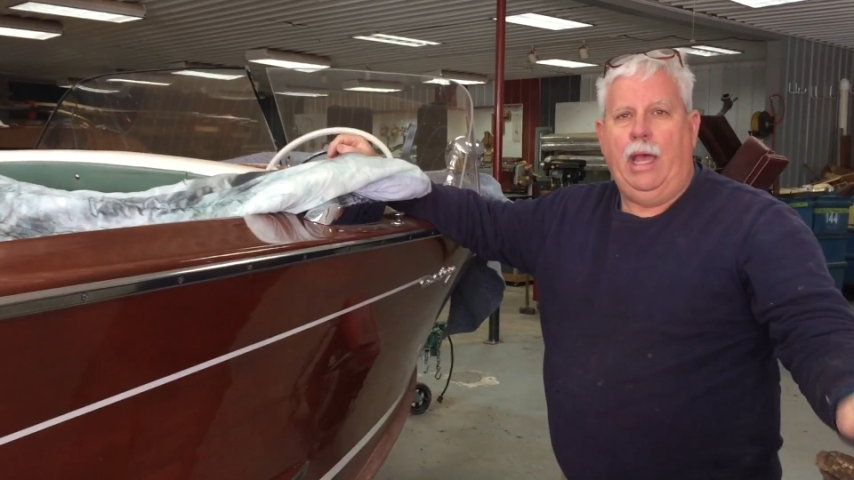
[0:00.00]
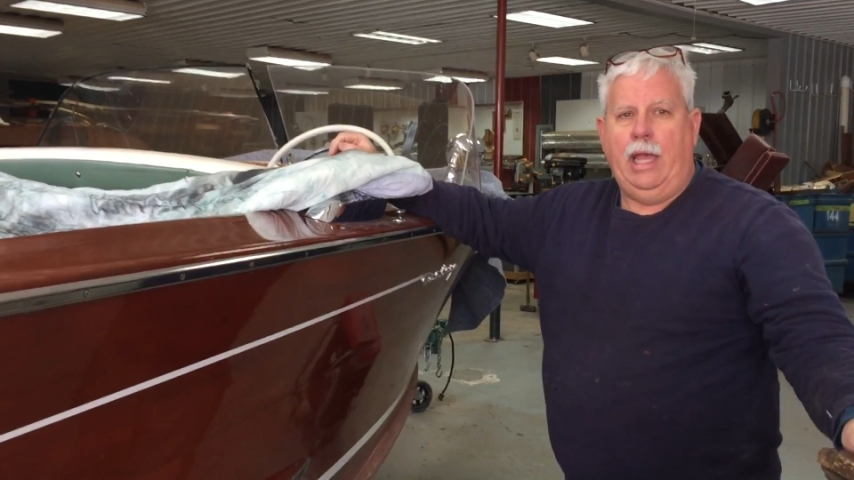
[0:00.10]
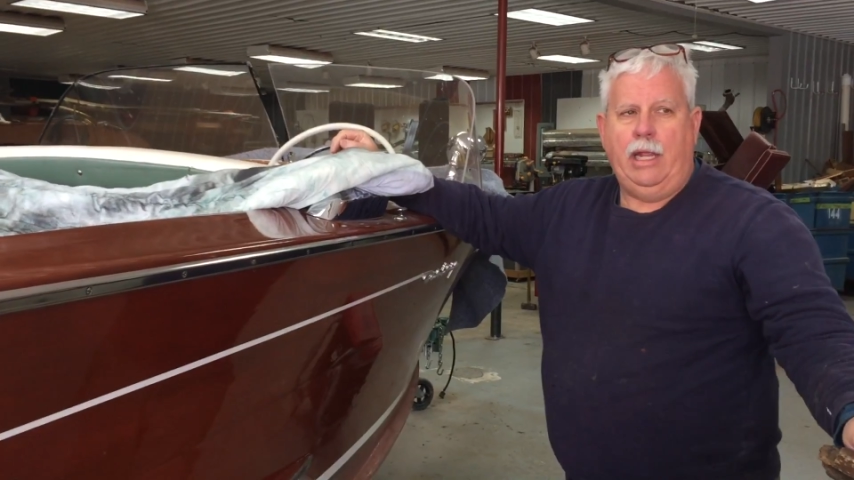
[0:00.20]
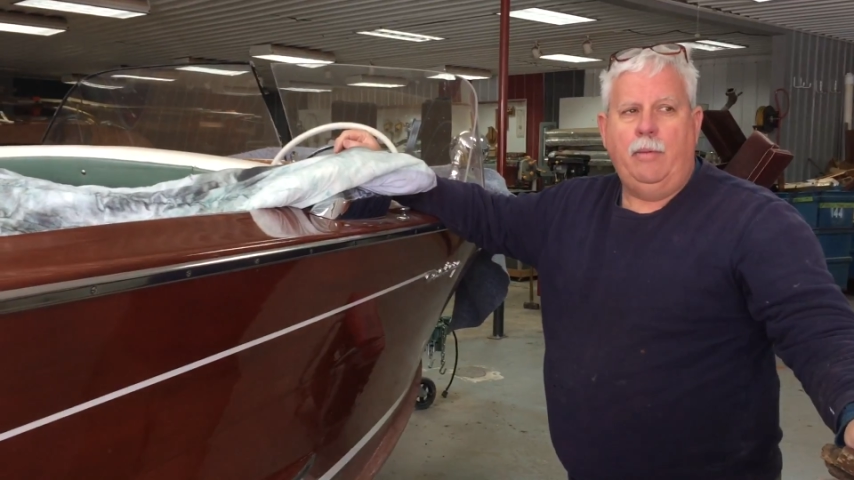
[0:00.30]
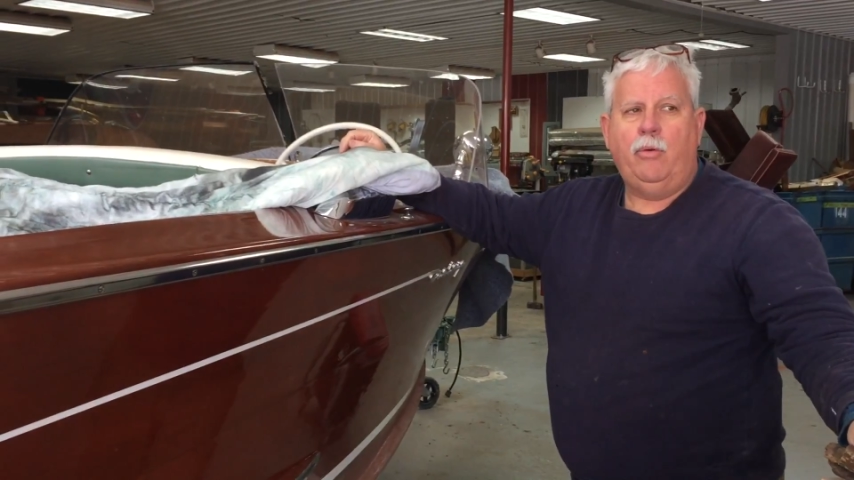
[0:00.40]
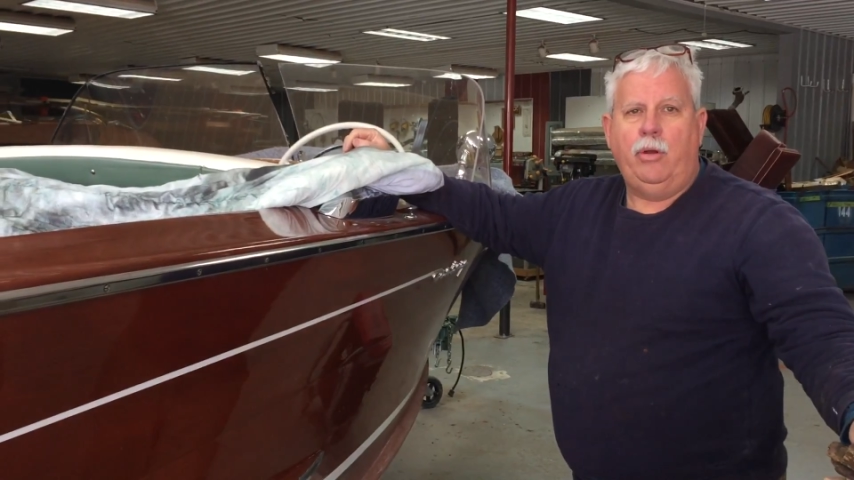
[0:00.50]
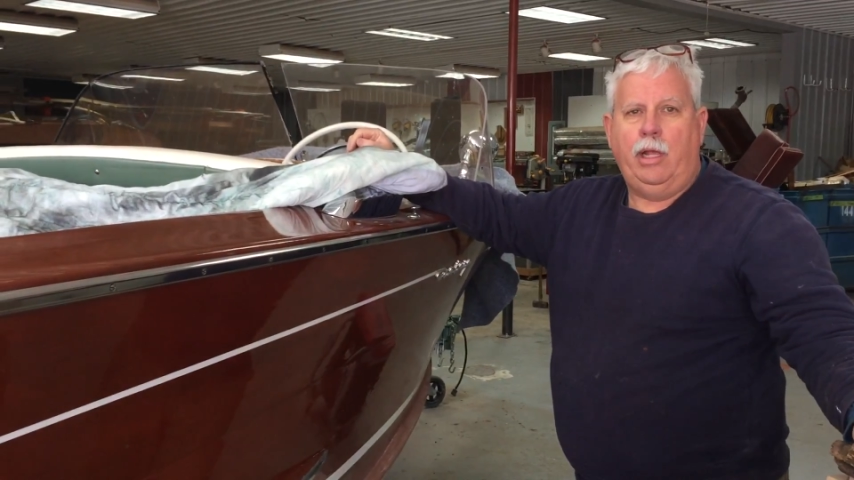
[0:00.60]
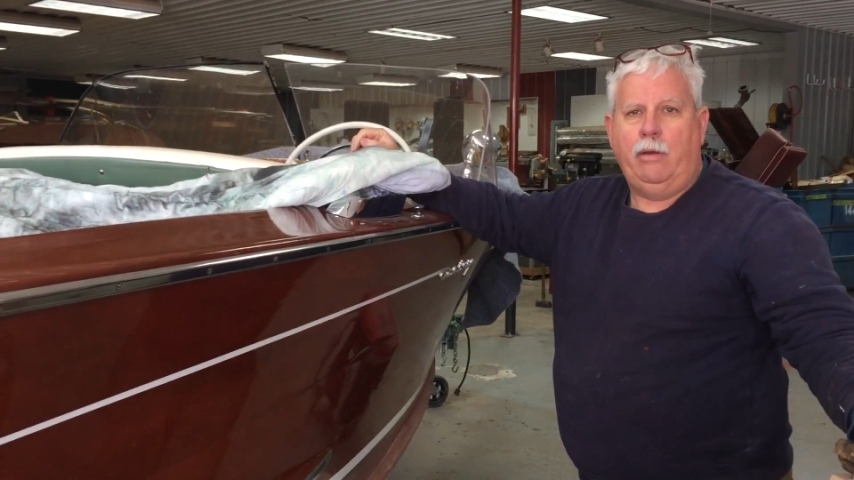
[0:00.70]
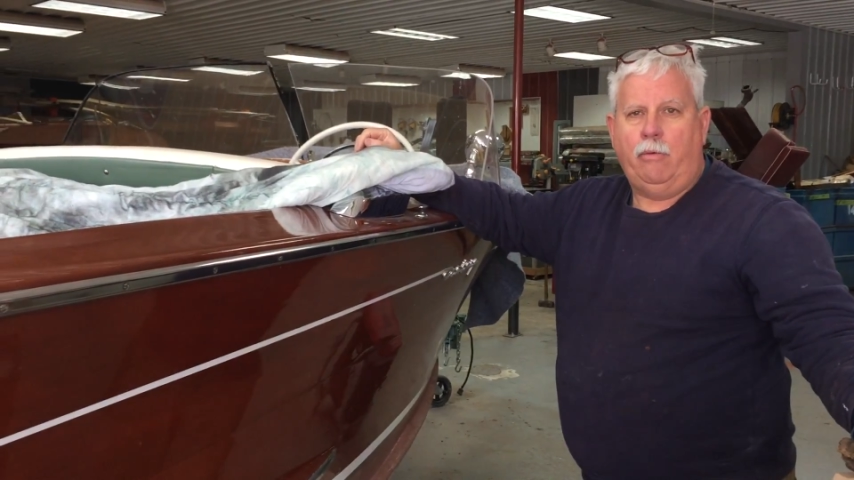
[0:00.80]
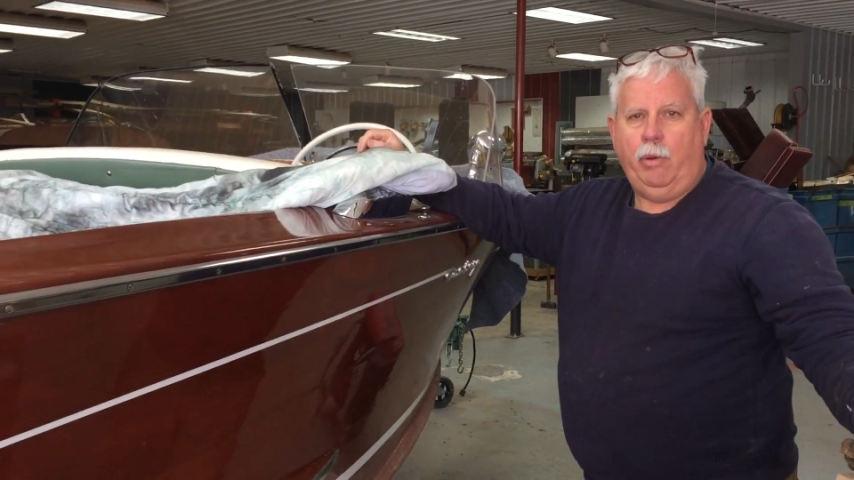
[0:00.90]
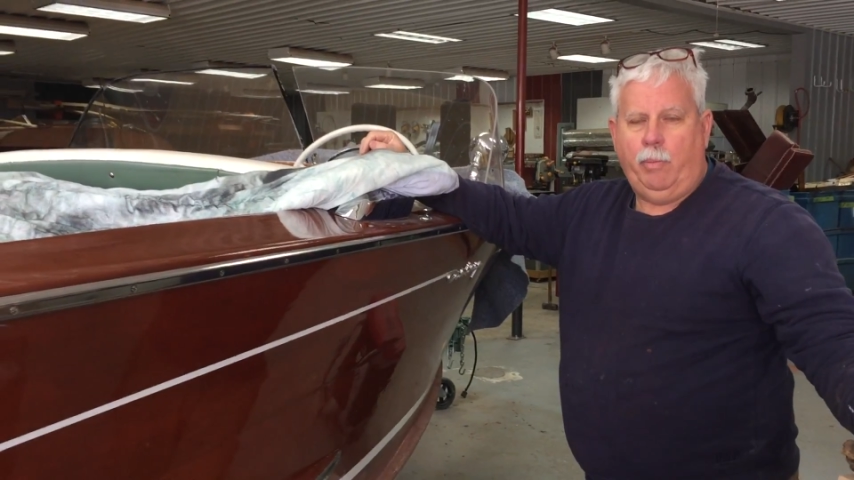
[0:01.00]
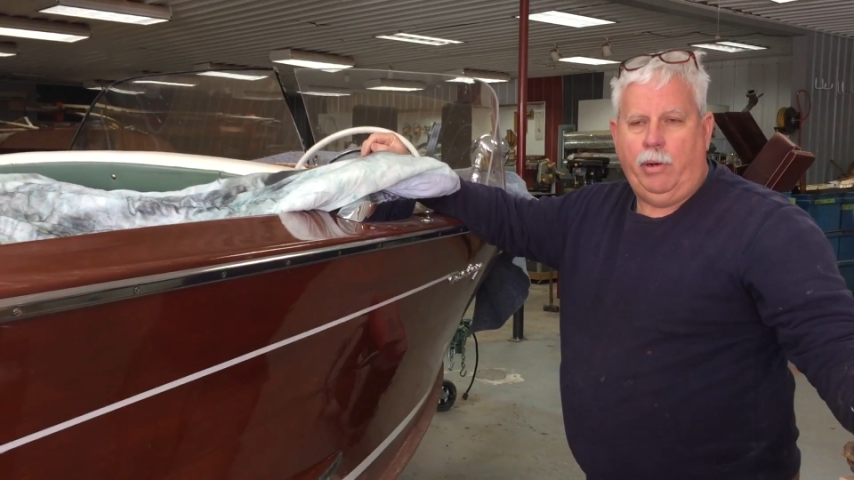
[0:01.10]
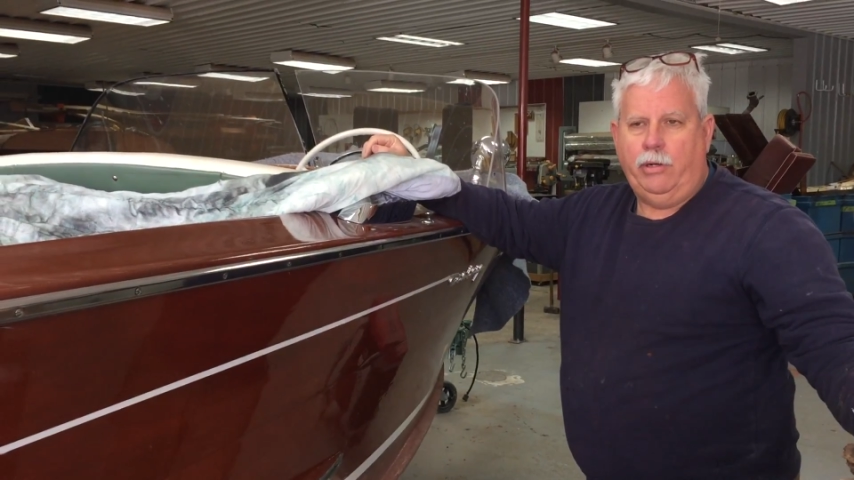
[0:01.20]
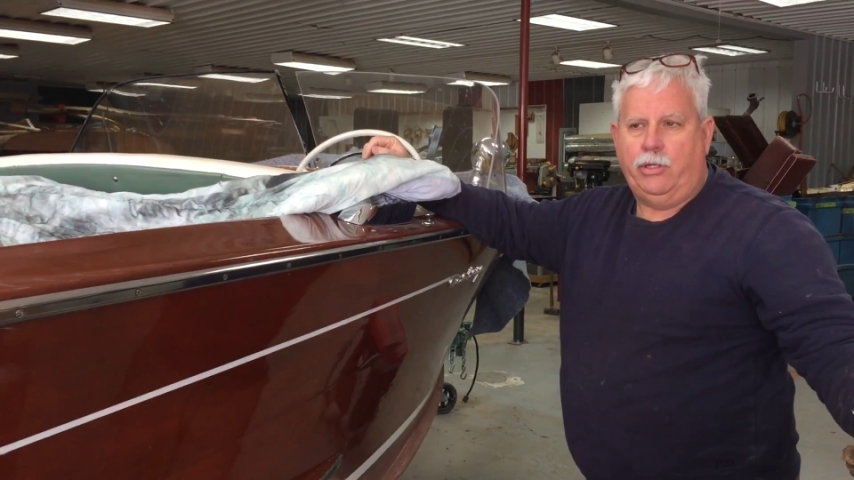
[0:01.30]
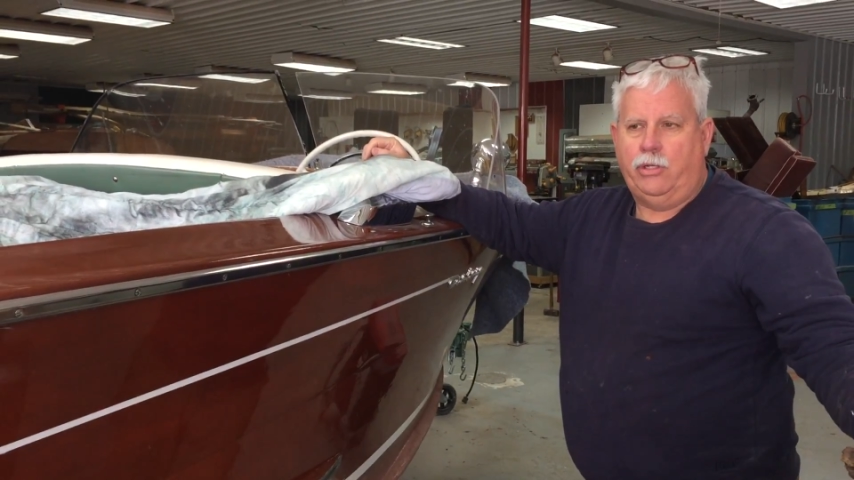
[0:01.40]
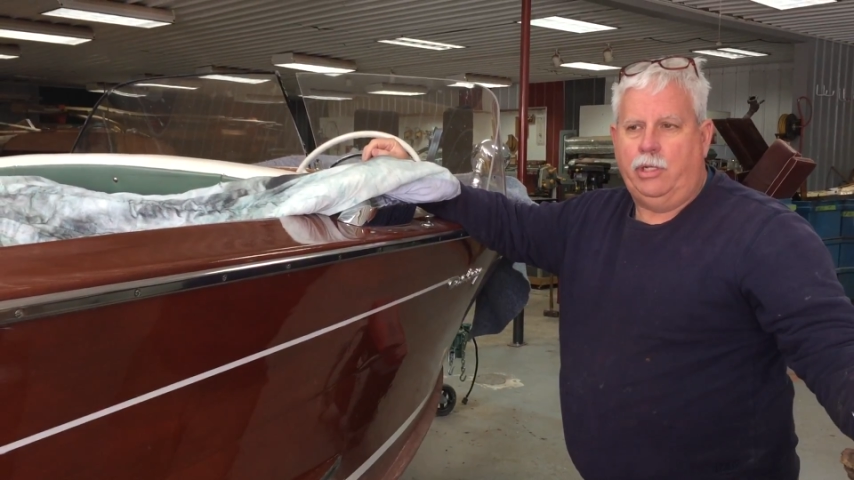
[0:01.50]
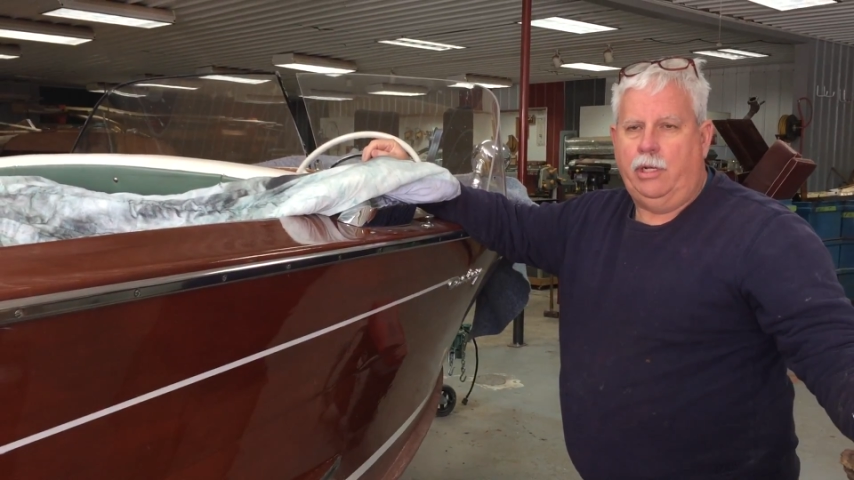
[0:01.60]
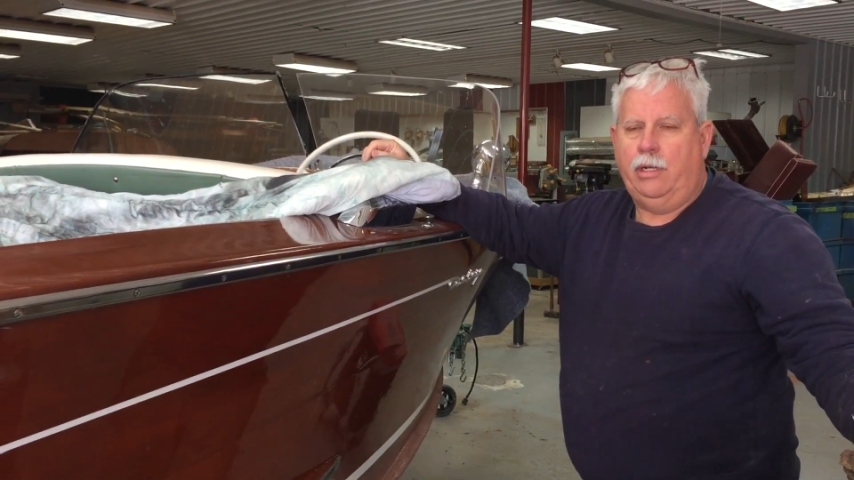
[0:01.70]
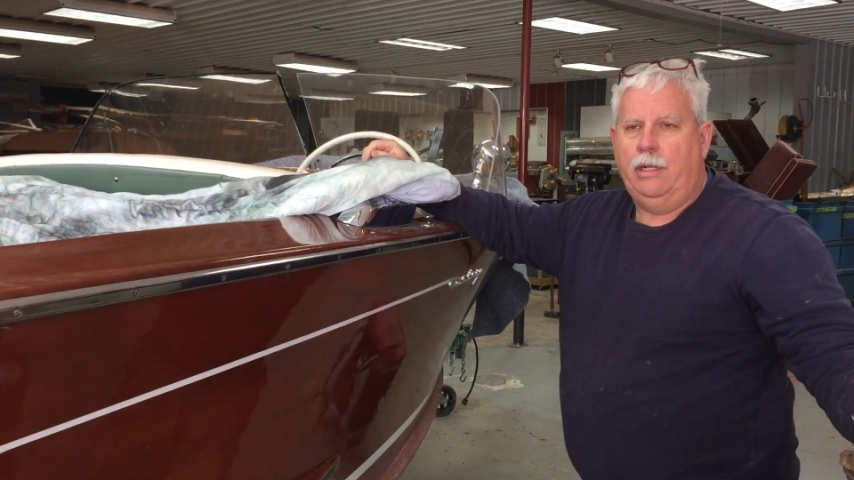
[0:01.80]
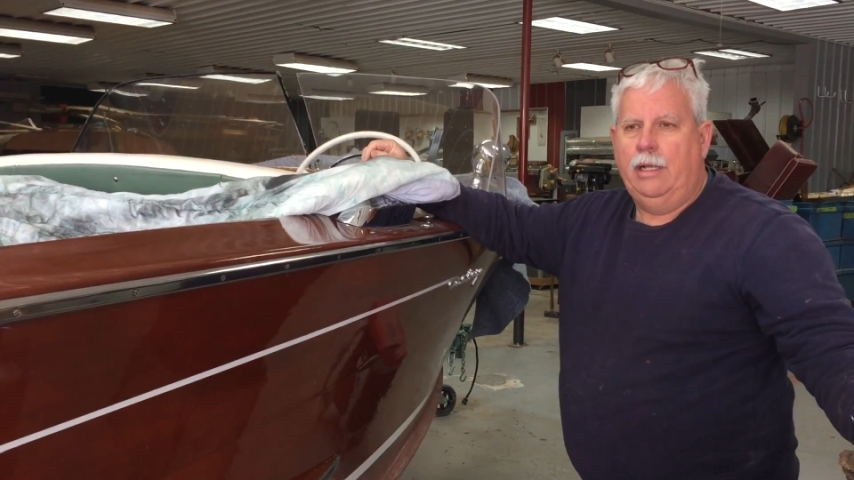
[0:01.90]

A&A Marine where we purchased it,